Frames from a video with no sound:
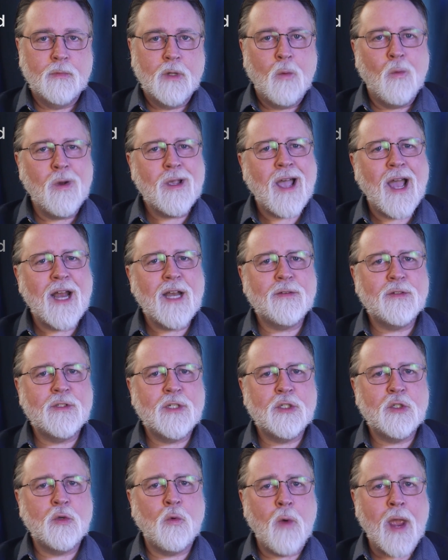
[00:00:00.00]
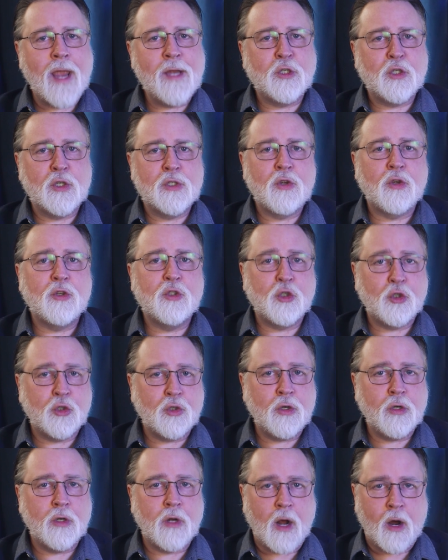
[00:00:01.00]
What kind of situations
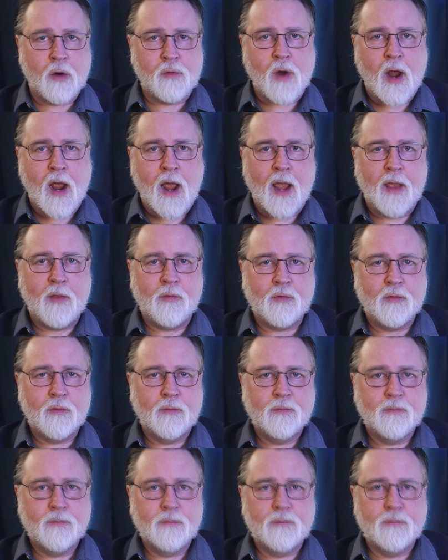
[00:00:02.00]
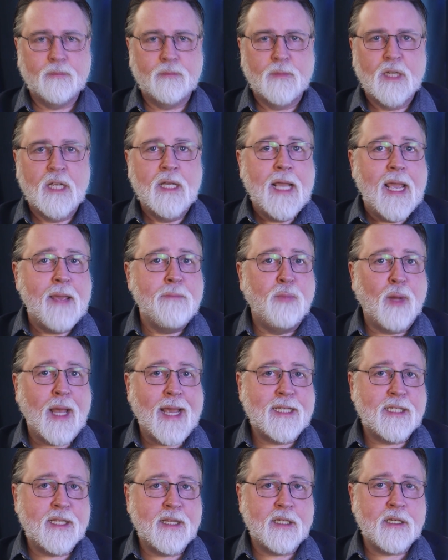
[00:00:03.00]
should arise? In
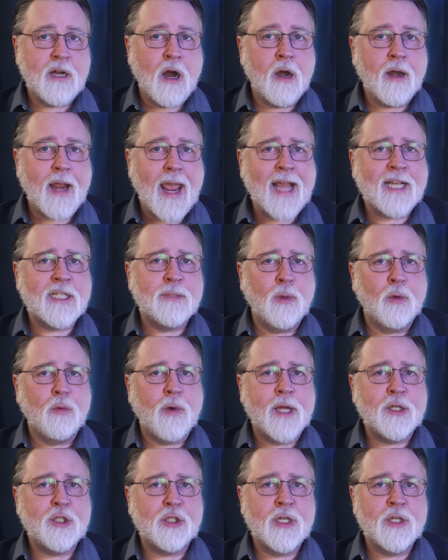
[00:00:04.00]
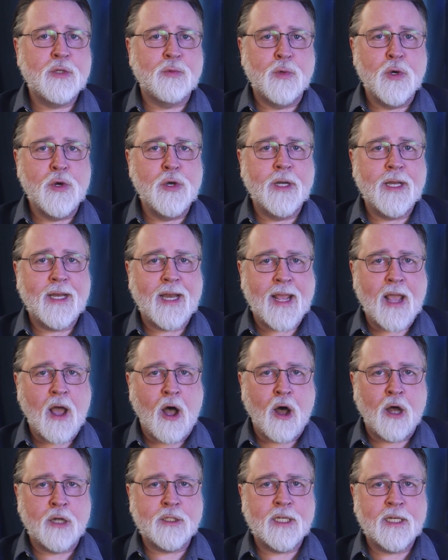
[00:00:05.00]
Blades in the Dark, exploration is rooted in a
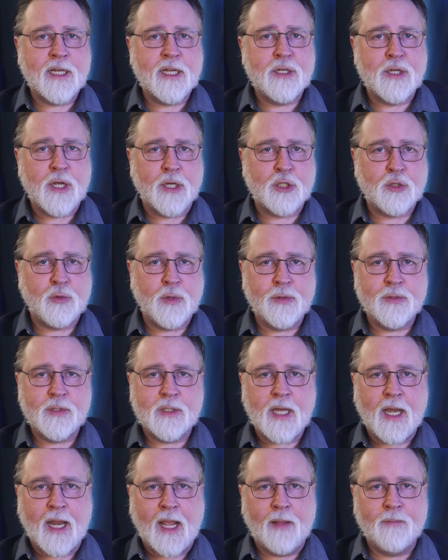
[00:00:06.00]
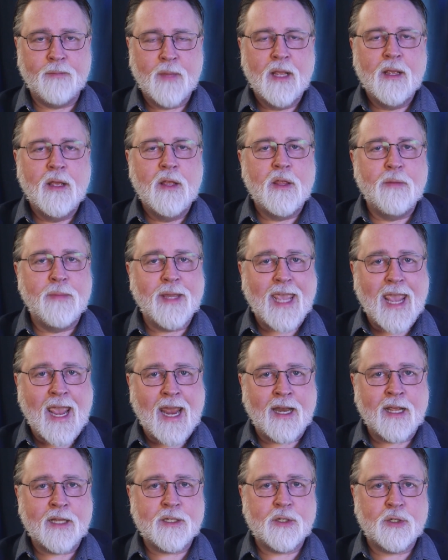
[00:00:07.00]
haunted industrial city. The
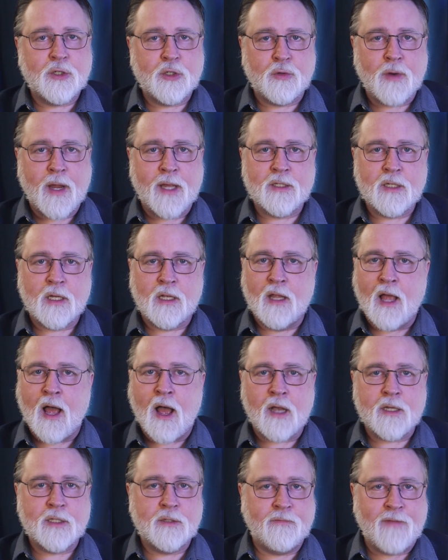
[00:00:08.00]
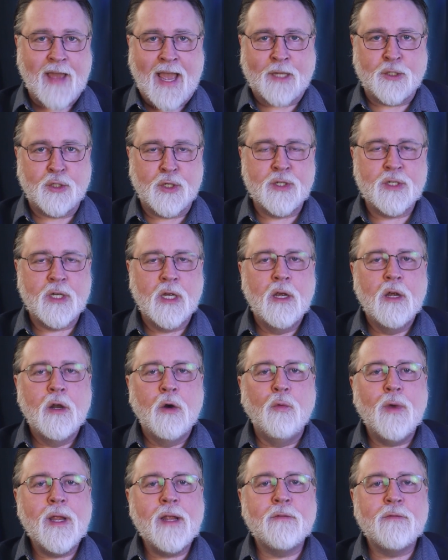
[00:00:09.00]
mechanics, stress, clocks, factions,
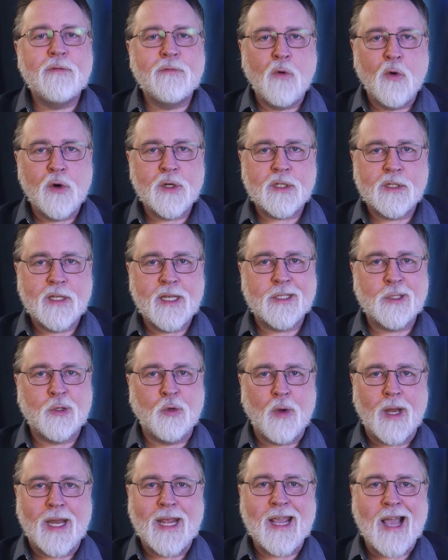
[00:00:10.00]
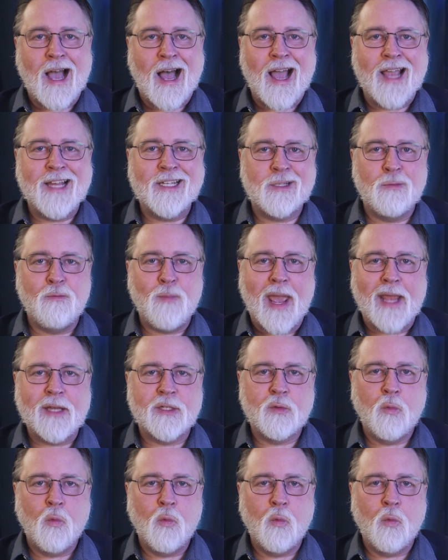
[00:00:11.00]
reinforce this gritty heist-based